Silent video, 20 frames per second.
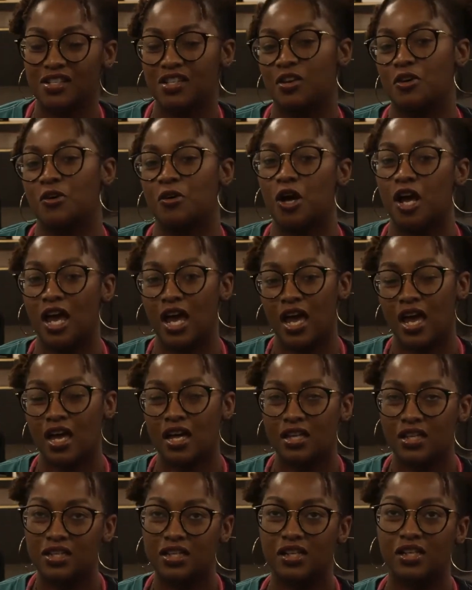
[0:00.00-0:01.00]
So
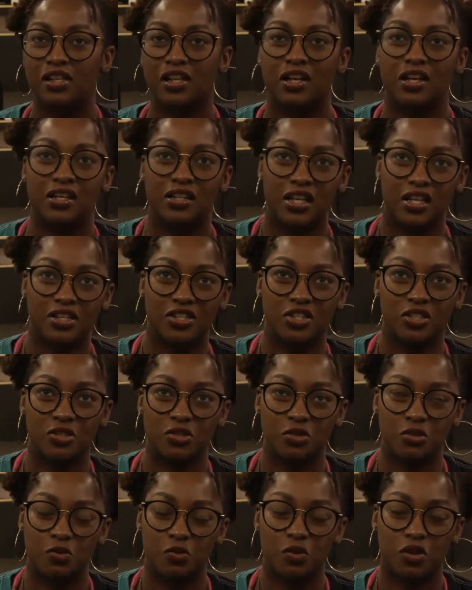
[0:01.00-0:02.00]
declaring that
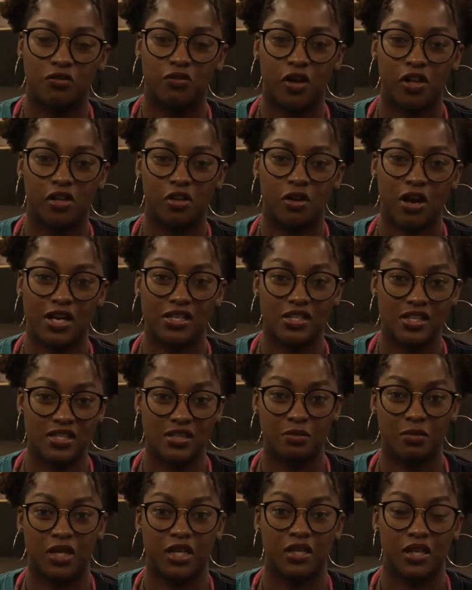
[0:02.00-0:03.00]
you want to follow Christ
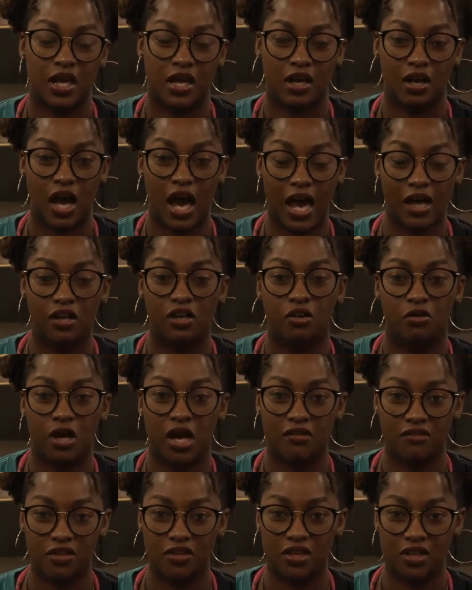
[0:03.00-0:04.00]
doesn't mean like I know
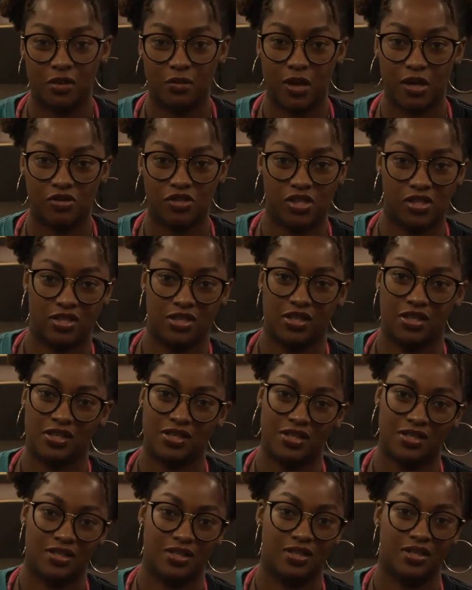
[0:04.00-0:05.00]
everything about
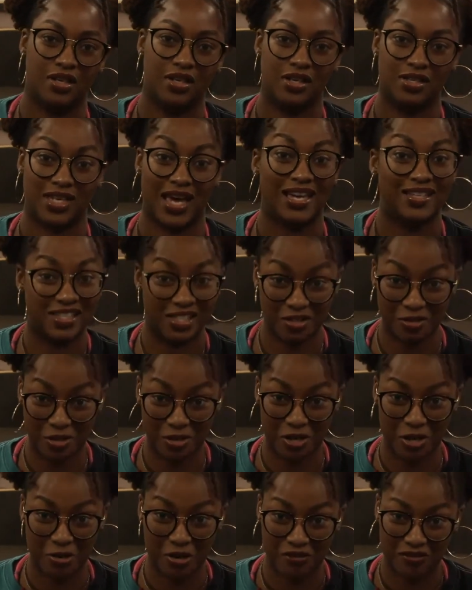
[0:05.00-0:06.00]
Jesus, because I still
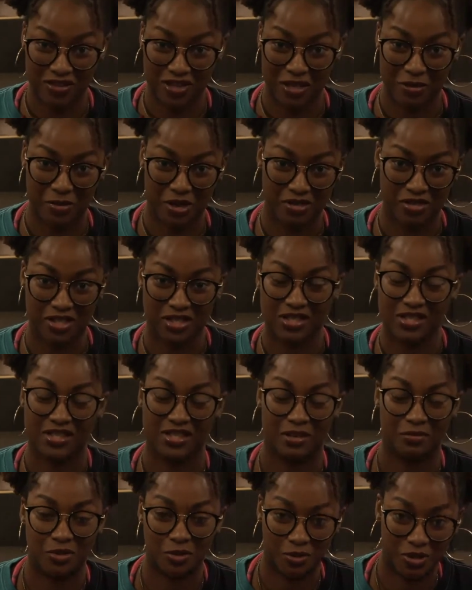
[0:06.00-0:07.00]
don't know everything about
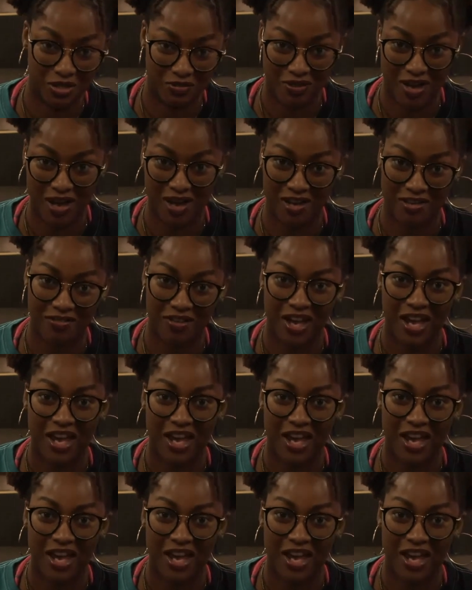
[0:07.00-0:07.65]
Jesus. I'm 25.